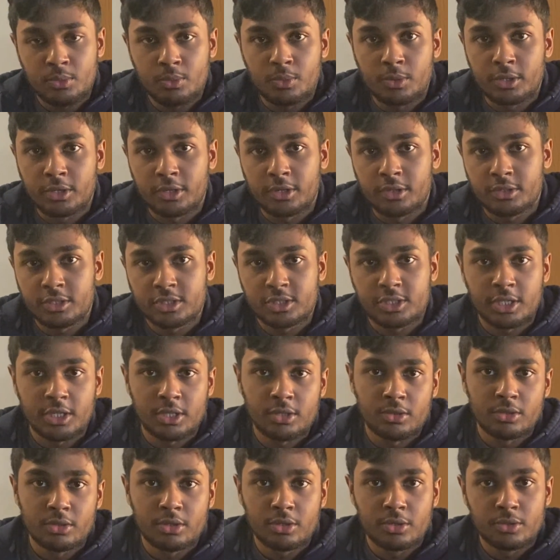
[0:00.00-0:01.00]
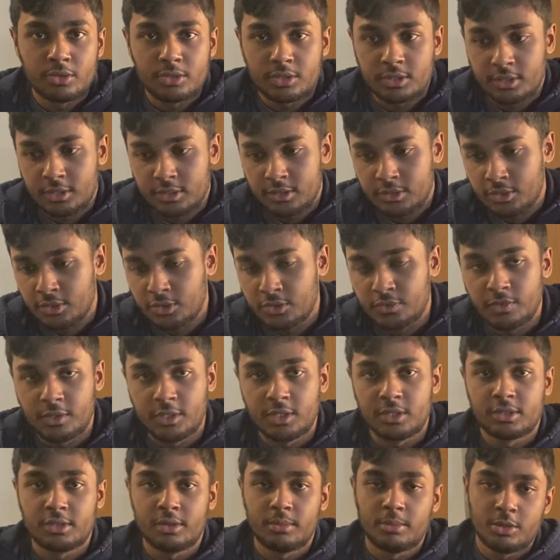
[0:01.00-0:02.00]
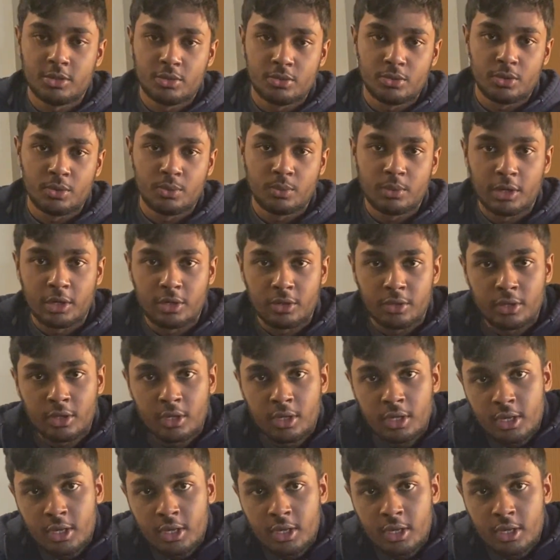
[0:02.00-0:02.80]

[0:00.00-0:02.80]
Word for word: where the channel goes because those videos have been doing well.